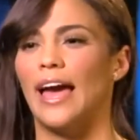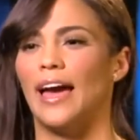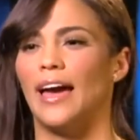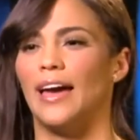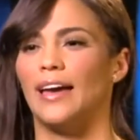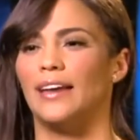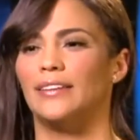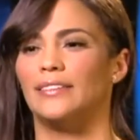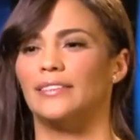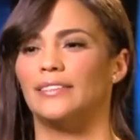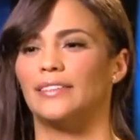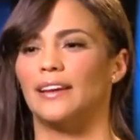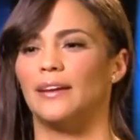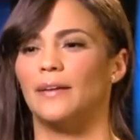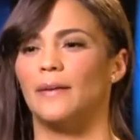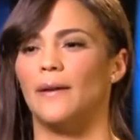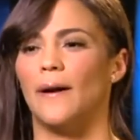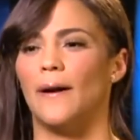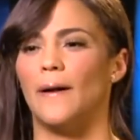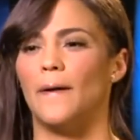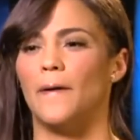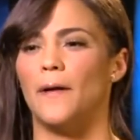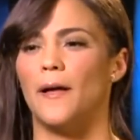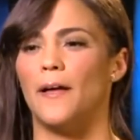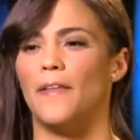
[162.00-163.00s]
and
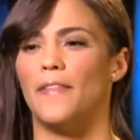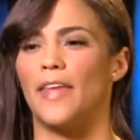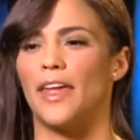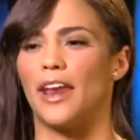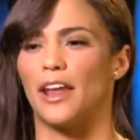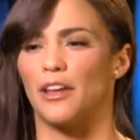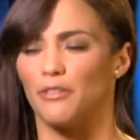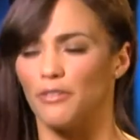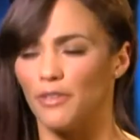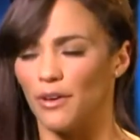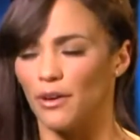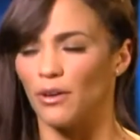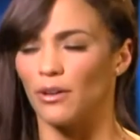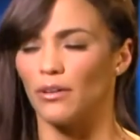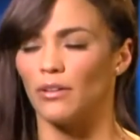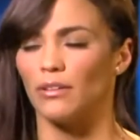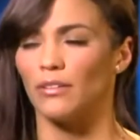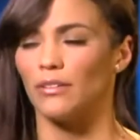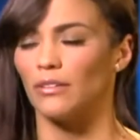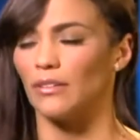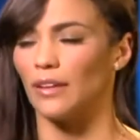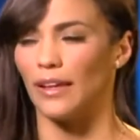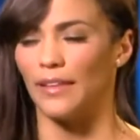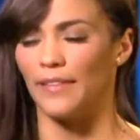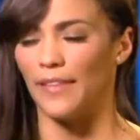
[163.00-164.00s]
uh, uh and then I
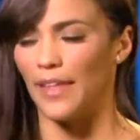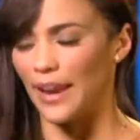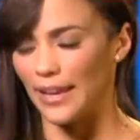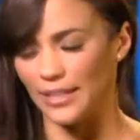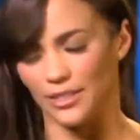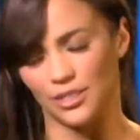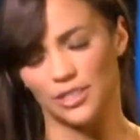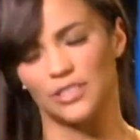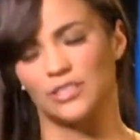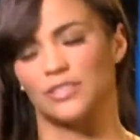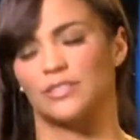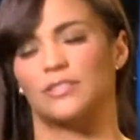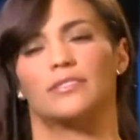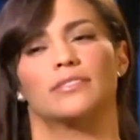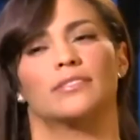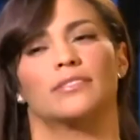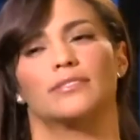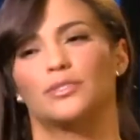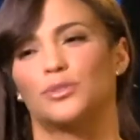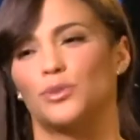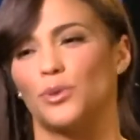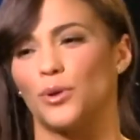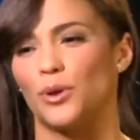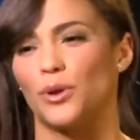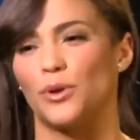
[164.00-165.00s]
feel and then I just
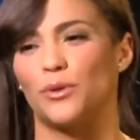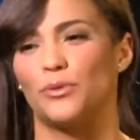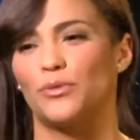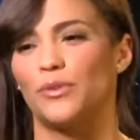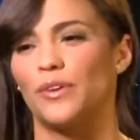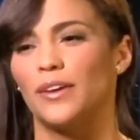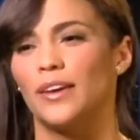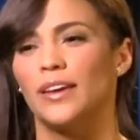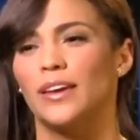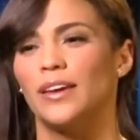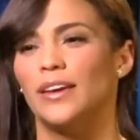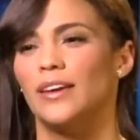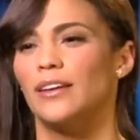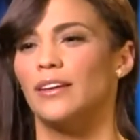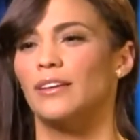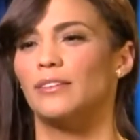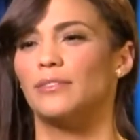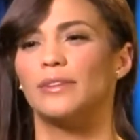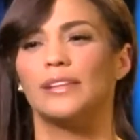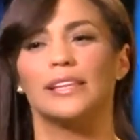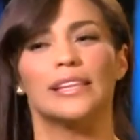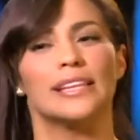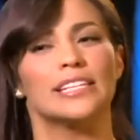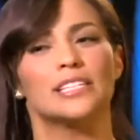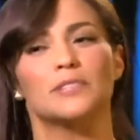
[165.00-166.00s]
sort of
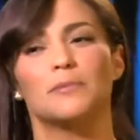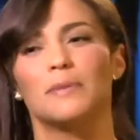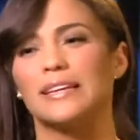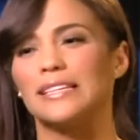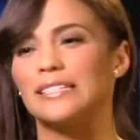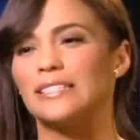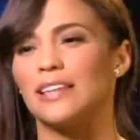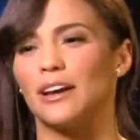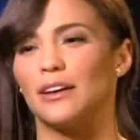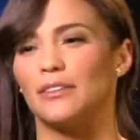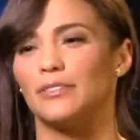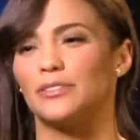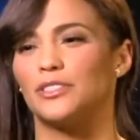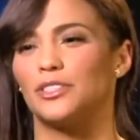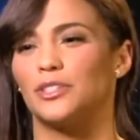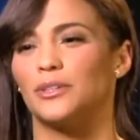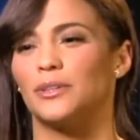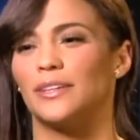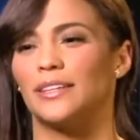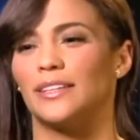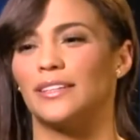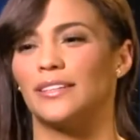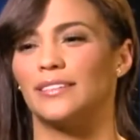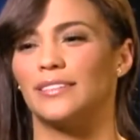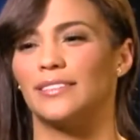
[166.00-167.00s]
release myself to
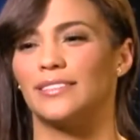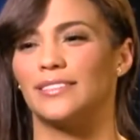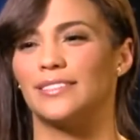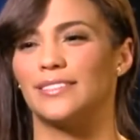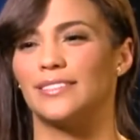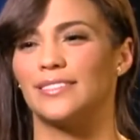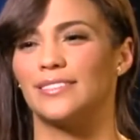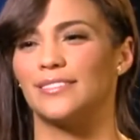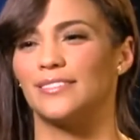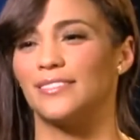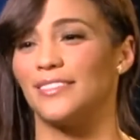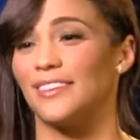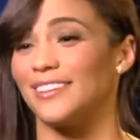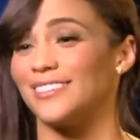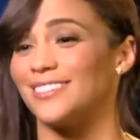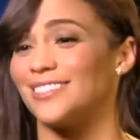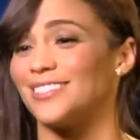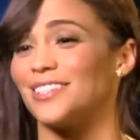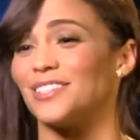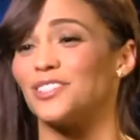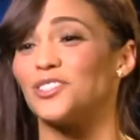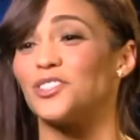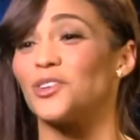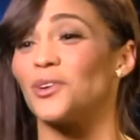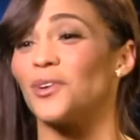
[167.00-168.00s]
it and it's
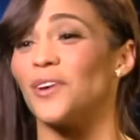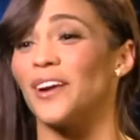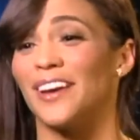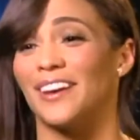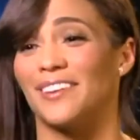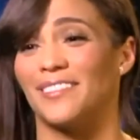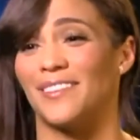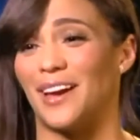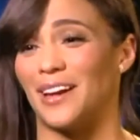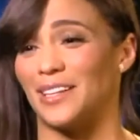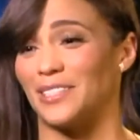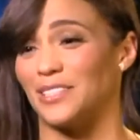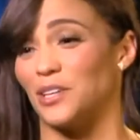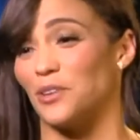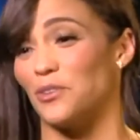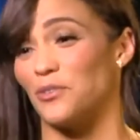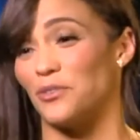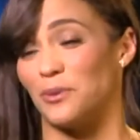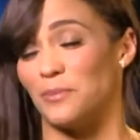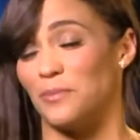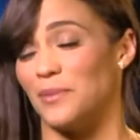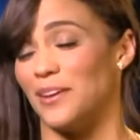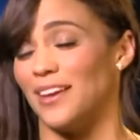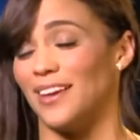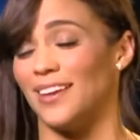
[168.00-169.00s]
it's the joy of acting
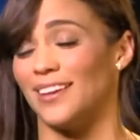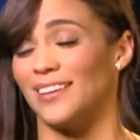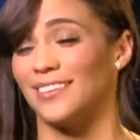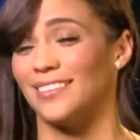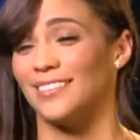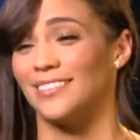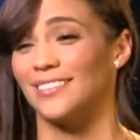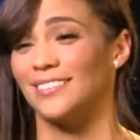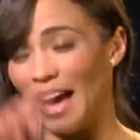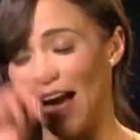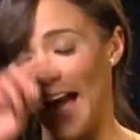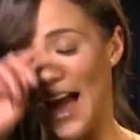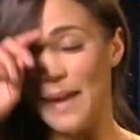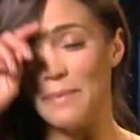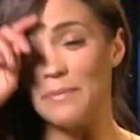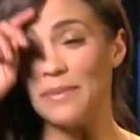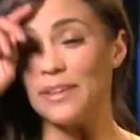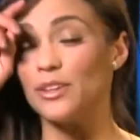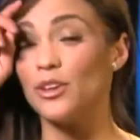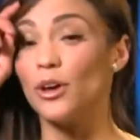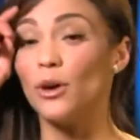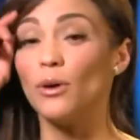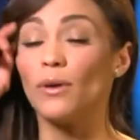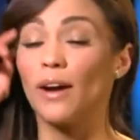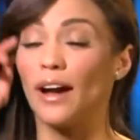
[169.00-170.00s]
for me. I
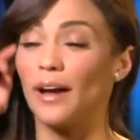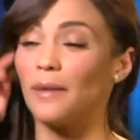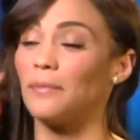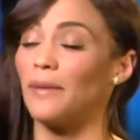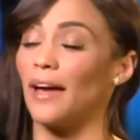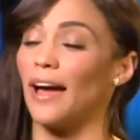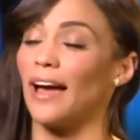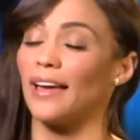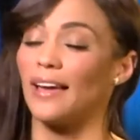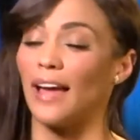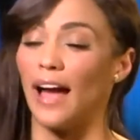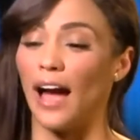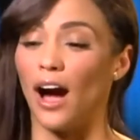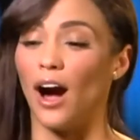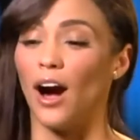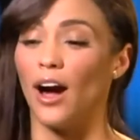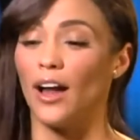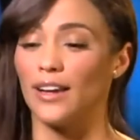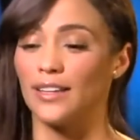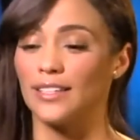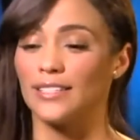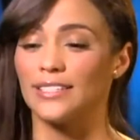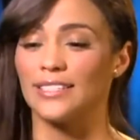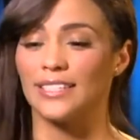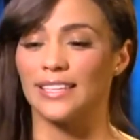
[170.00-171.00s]
mean, no, I'm, I
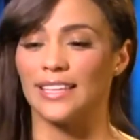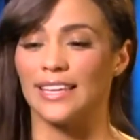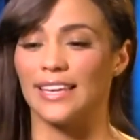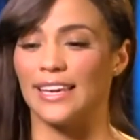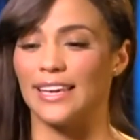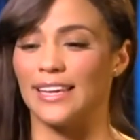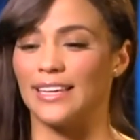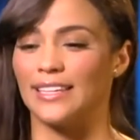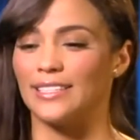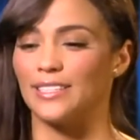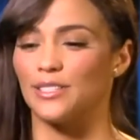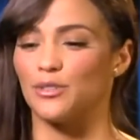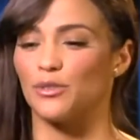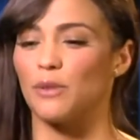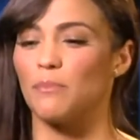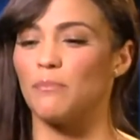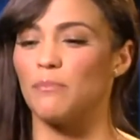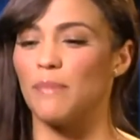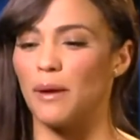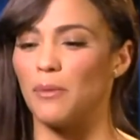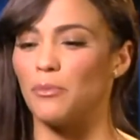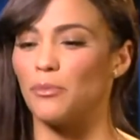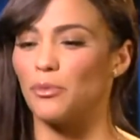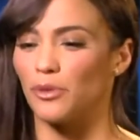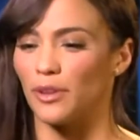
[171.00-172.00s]
honestly is
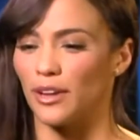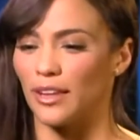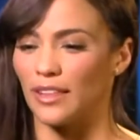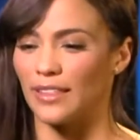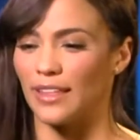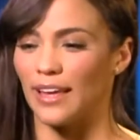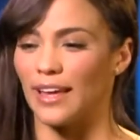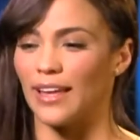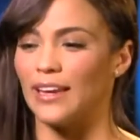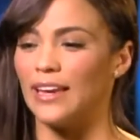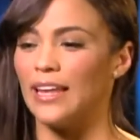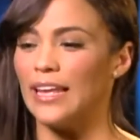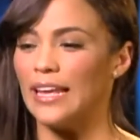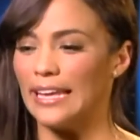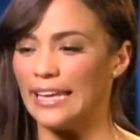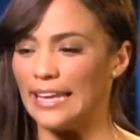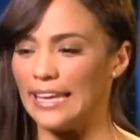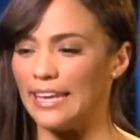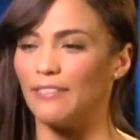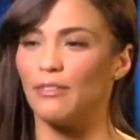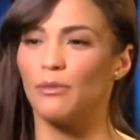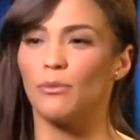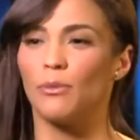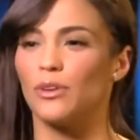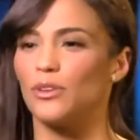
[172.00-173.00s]
remembering that
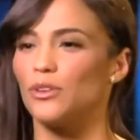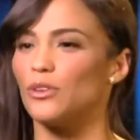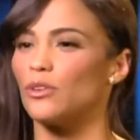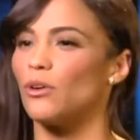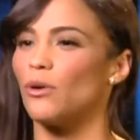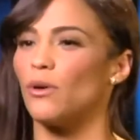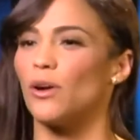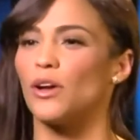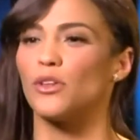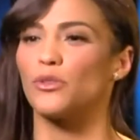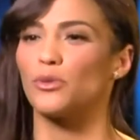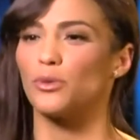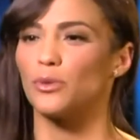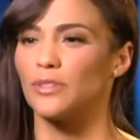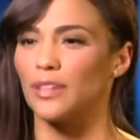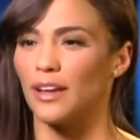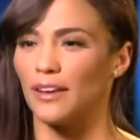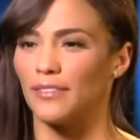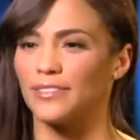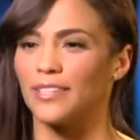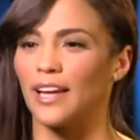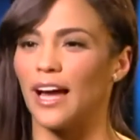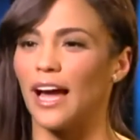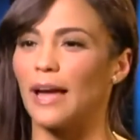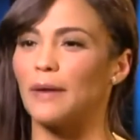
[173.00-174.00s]
even when you're going through
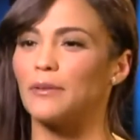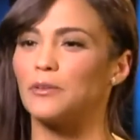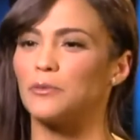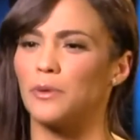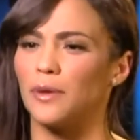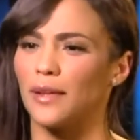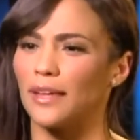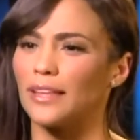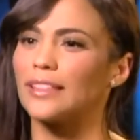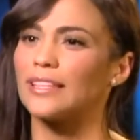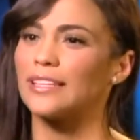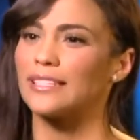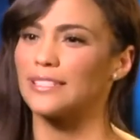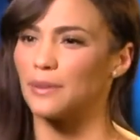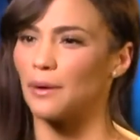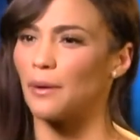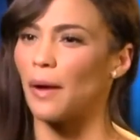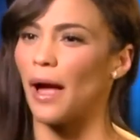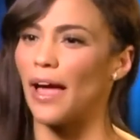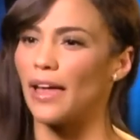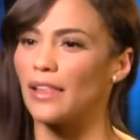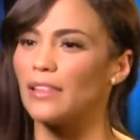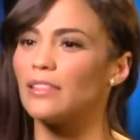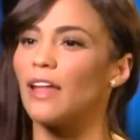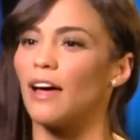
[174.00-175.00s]
tough times, be like this,
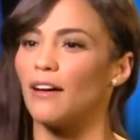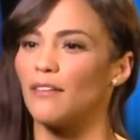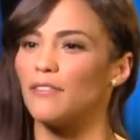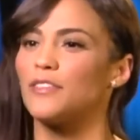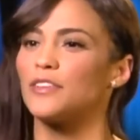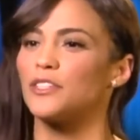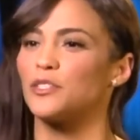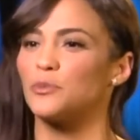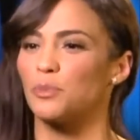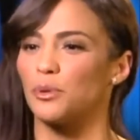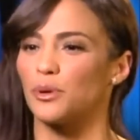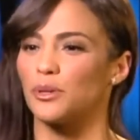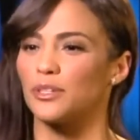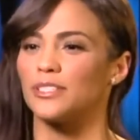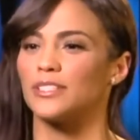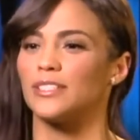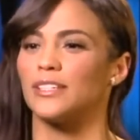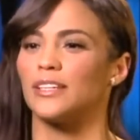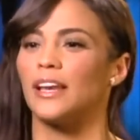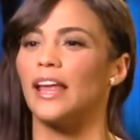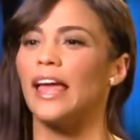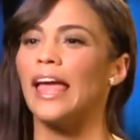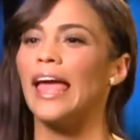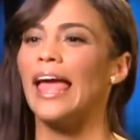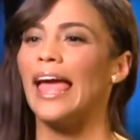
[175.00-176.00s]
I love this
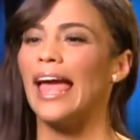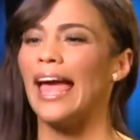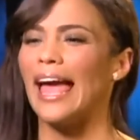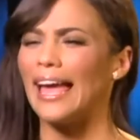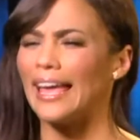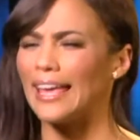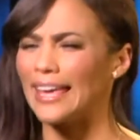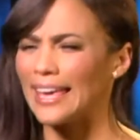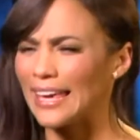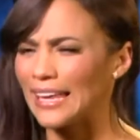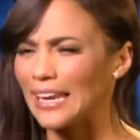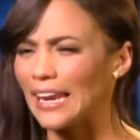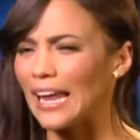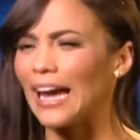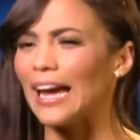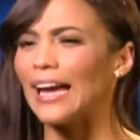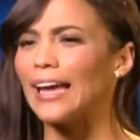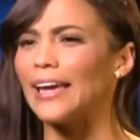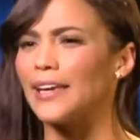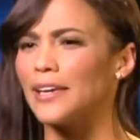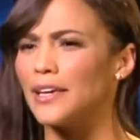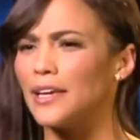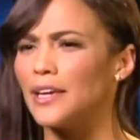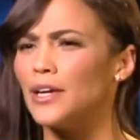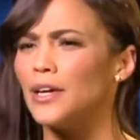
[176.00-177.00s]
person, and can
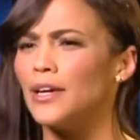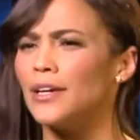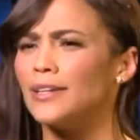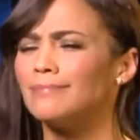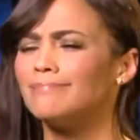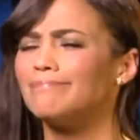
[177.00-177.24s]
I